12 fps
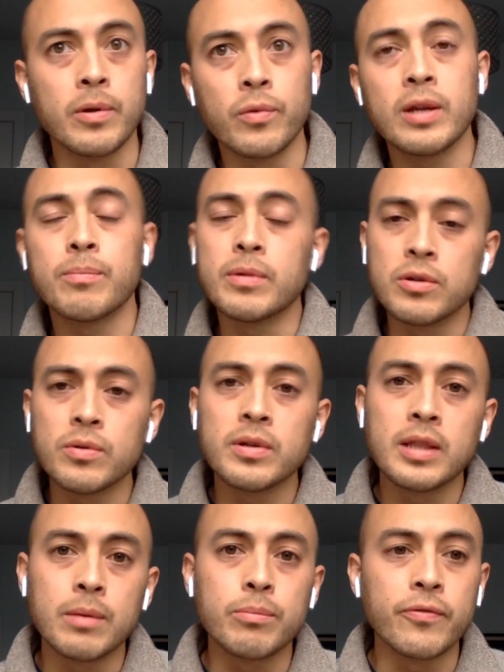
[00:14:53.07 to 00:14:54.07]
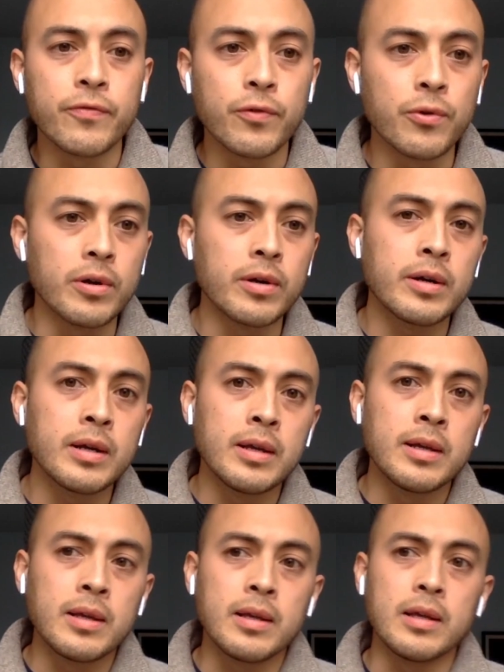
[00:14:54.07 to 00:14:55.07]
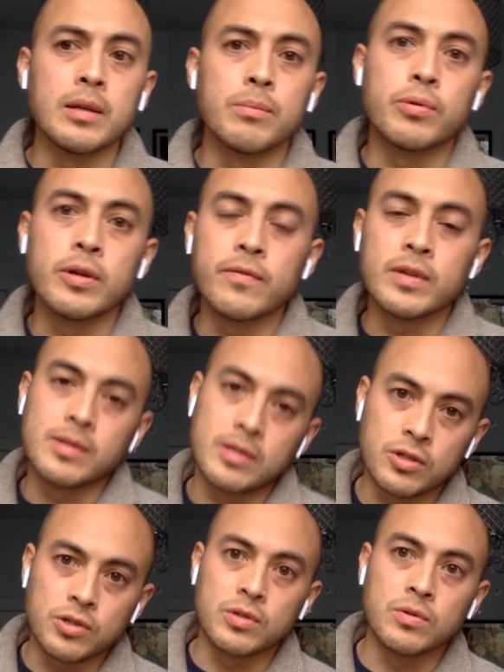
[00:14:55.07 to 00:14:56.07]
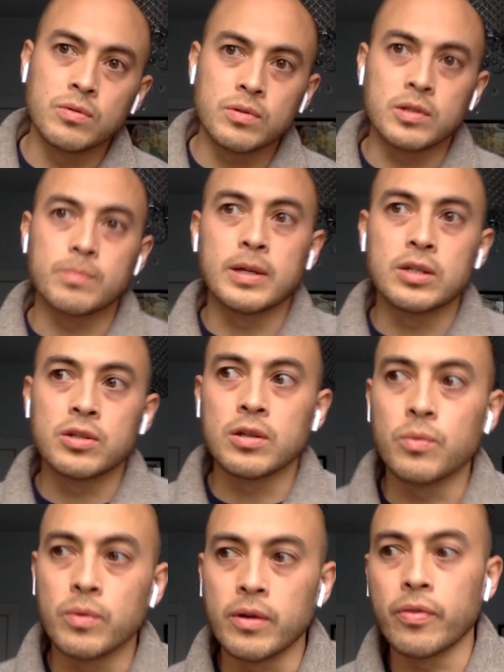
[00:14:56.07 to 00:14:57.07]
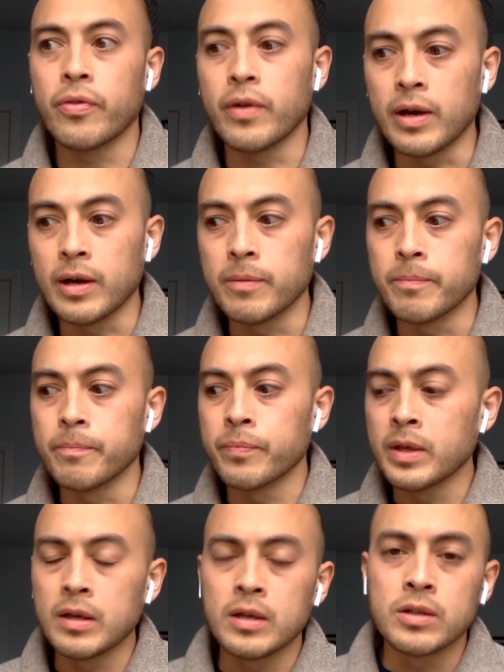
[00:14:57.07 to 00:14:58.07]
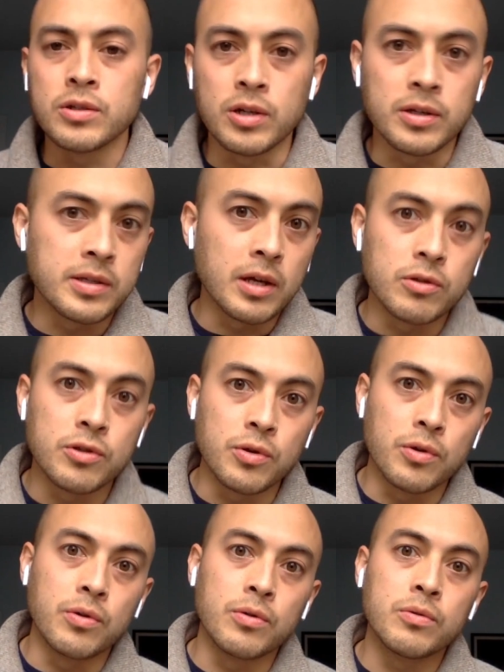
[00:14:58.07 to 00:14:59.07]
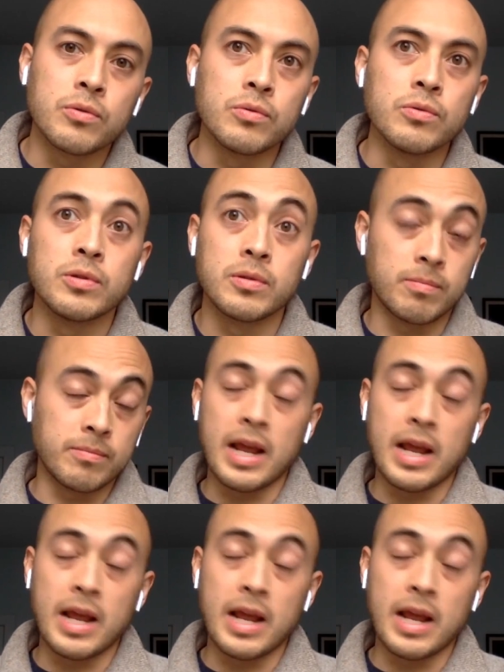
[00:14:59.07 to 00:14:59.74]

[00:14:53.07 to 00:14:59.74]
And we had been doing that before, in previous issues, especially with Zheng Xiaoqiong,